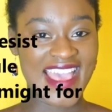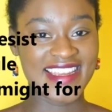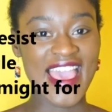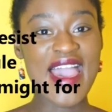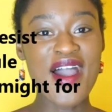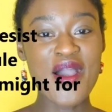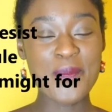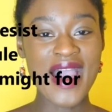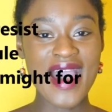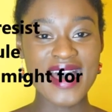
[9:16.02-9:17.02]
and
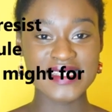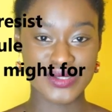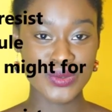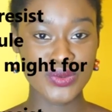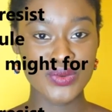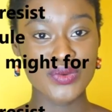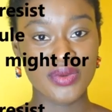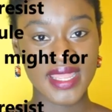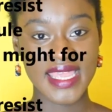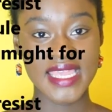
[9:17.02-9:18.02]
help us to
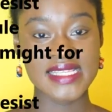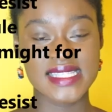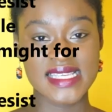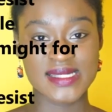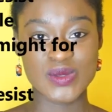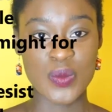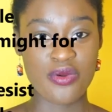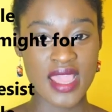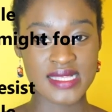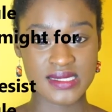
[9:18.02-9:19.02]
resist
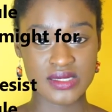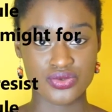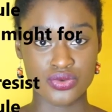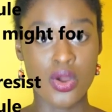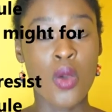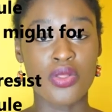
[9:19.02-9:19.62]
oppressor's rule